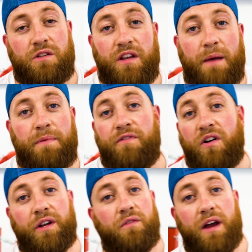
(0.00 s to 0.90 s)
You can't be
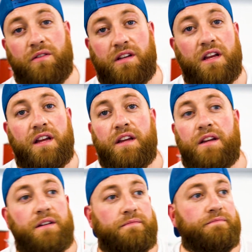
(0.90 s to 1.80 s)
around
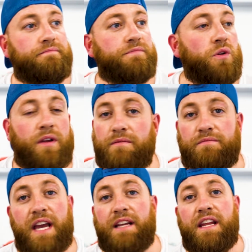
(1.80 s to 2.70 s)
doing
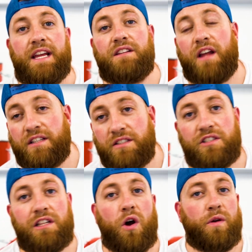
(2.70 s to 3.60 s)
techniques nice and
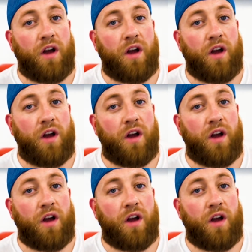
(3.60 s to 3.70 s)
slow.